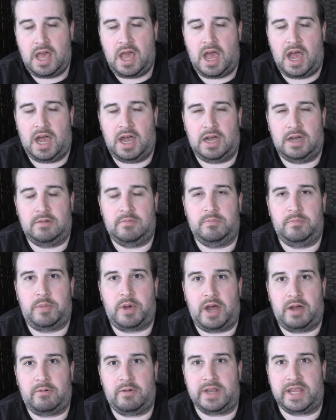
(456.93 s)
Um,
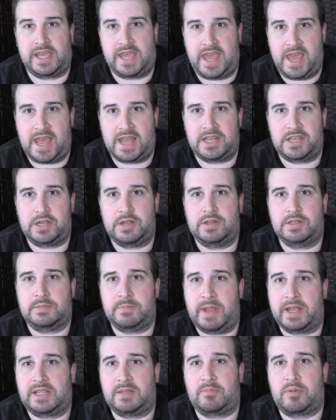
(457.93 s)
but what he can do is
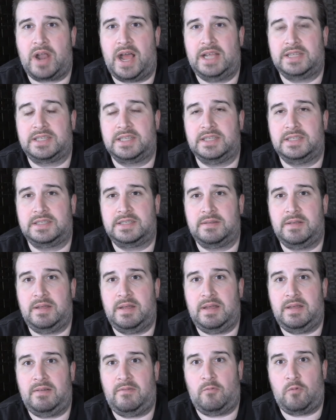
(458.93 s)
make the process
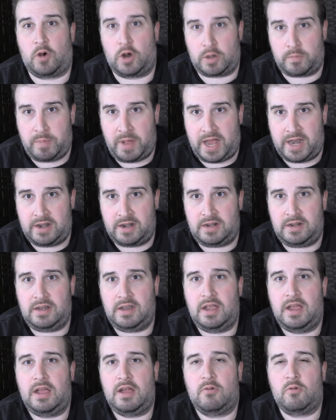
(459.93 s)
work
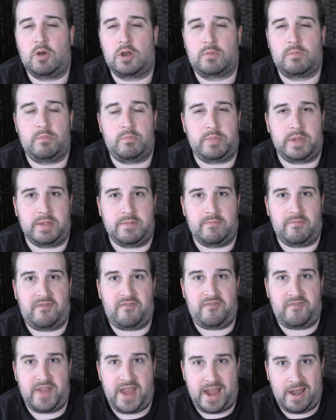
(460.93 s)
better work, be
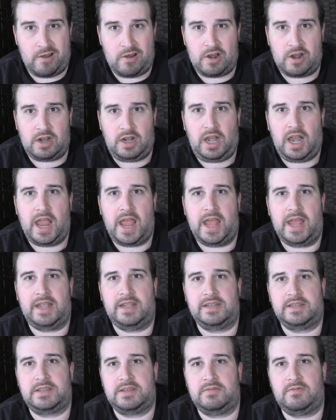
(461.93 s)
fairer,
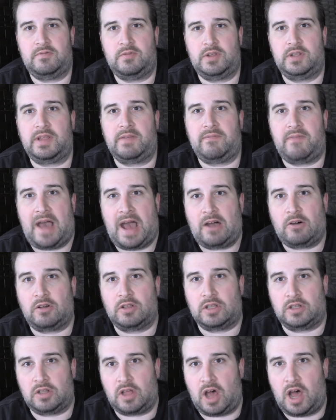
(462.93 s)
and to really follow
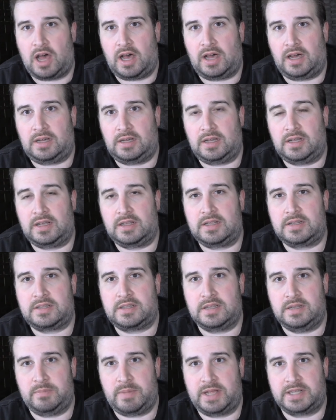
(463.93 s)
the law
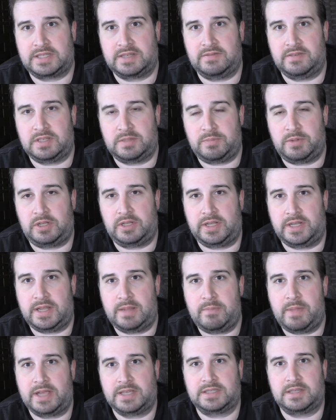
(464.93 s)
to the best of its ability
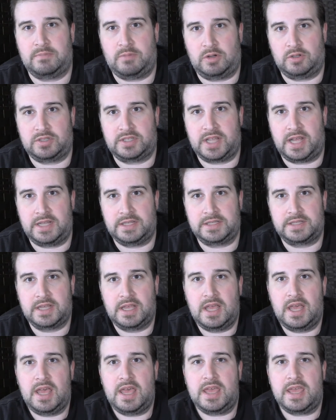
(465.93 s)
that makes the most sense.
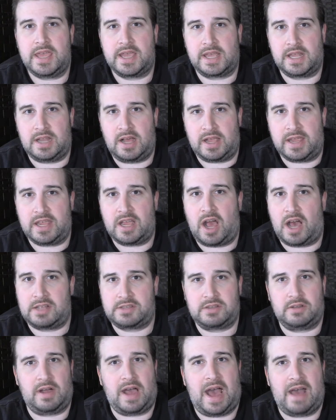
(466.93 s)
He can he
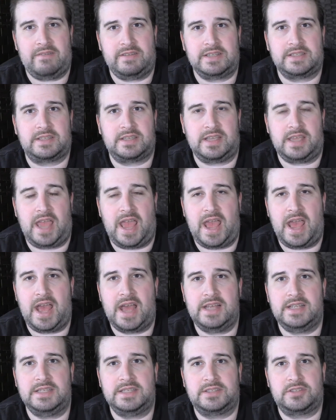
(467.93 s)
also obviously
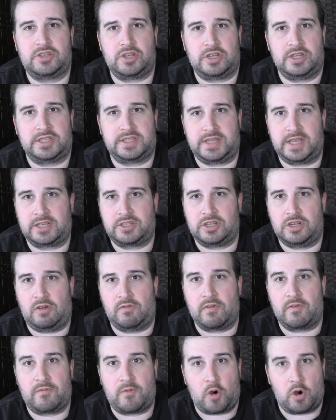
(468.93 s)
has jurisdiction
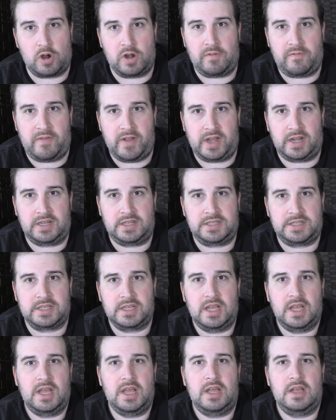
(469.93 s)
over foreign affairs.
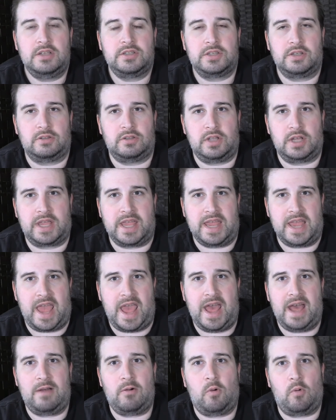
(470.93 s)
So looking
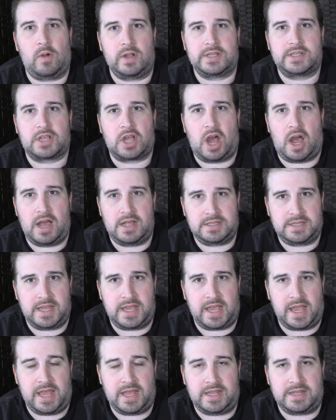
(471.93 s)
at what's
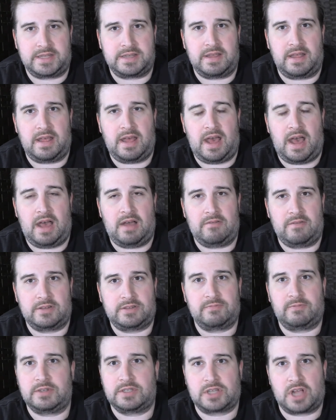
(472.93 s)
causing it, uh,
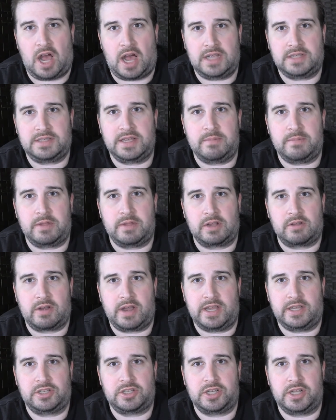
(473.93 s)
what's, causing
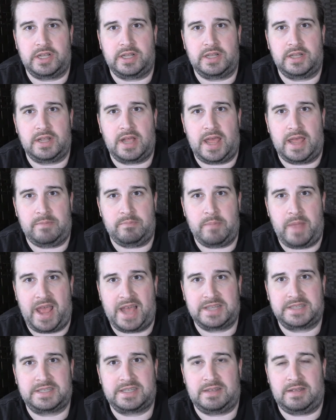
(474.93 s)
immigration and
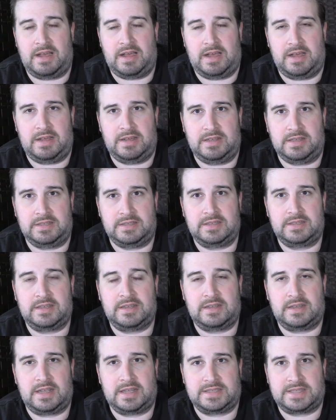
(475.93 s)
mass uh,
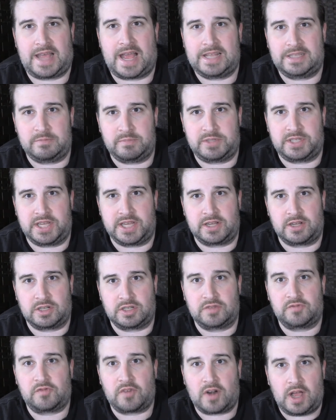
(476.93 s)
asylum
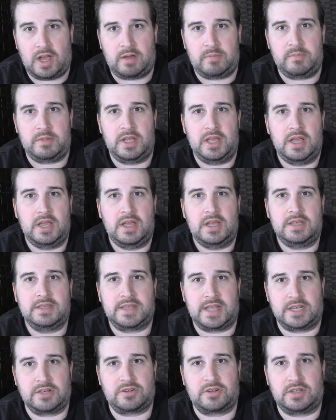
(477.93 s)
seekers from
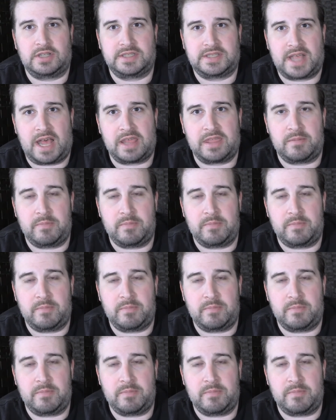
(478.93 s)
Central and South